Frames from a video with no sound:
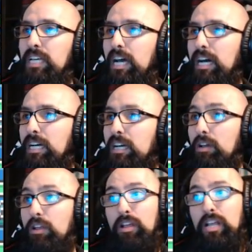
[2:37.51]
Uh,
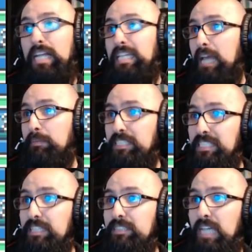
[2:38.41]
goddamn, the
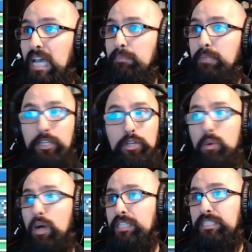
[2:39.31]
steel type, like you
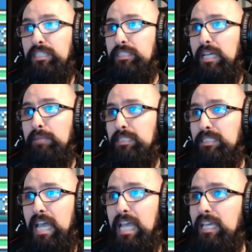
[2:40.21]
want a steel type to
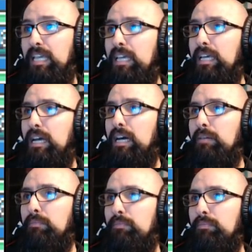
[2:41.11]
tank.
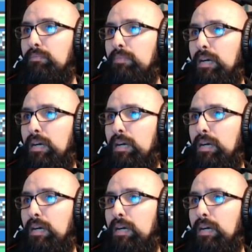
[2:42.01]
Um,